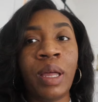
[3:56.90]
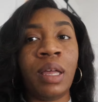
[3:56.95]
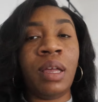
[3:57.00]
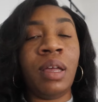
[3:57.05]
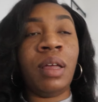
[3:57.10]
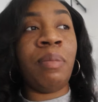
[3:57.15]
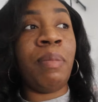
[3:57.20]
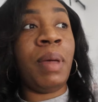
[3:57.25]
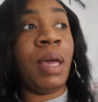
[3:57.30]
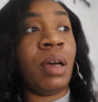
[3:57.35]

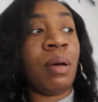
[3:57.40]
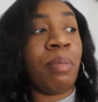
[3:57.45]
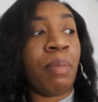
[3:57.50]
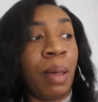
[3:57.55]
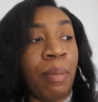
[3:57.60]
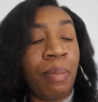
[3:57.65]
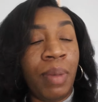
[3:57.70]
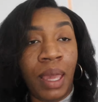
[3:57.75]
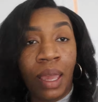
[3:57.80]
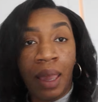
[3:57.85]
ahead and make up
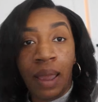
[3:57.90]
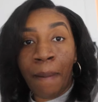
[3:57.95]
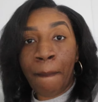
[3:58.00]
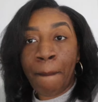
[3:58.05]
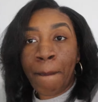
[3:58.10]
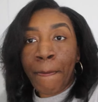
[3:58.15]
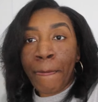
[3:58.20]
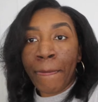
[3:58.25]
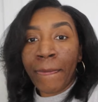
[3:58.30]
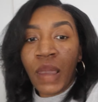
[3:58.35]
my bed.
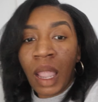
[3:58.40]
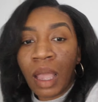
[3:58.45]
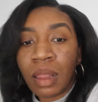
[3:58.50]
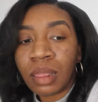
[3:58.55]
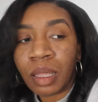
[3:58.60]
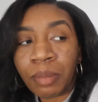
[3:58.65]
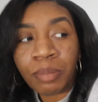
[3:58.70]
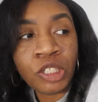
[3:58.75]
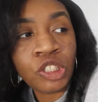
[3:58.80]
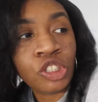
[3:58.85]

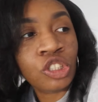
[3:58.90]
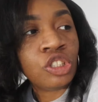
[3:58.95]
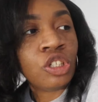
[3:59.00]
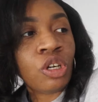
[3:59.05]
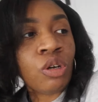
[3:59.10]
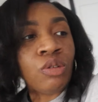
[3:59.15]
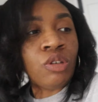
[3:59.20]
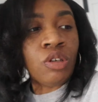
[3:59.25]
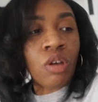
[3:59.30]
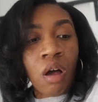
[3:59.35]
Let me
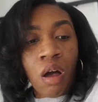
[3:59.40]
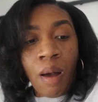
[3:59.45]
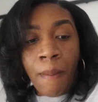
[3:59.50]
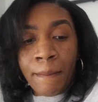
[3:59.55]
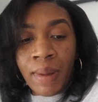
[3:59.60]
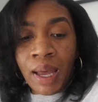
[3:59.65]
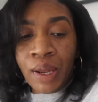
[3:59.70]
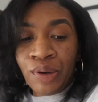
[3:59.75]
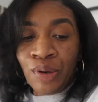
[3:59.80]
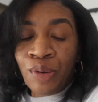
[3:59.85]
show y'all
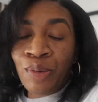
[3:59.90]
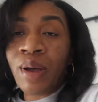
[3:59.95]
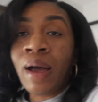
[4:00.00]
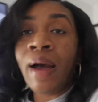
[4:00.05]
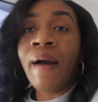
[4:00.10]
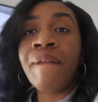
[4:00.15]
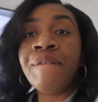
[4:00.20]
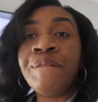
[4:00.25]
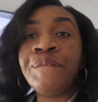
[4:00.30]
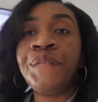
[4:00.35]
my new
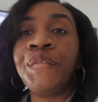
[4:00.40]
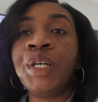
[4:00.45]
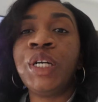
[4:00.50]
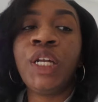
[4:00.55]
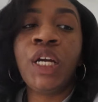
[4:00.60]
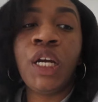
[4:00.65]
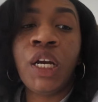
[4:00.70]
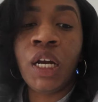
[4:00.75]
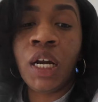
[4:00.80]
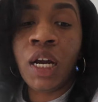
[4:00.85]

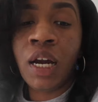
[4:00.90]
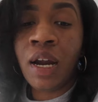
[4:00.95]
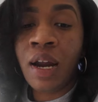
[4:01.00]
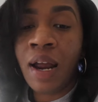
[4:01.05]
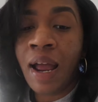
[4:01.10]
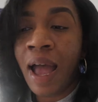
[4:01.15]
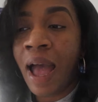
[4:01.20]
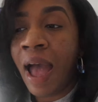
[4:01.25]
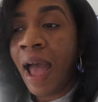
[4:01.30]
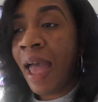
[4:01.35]

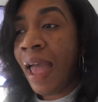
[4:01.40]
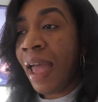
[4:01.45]
comforter. I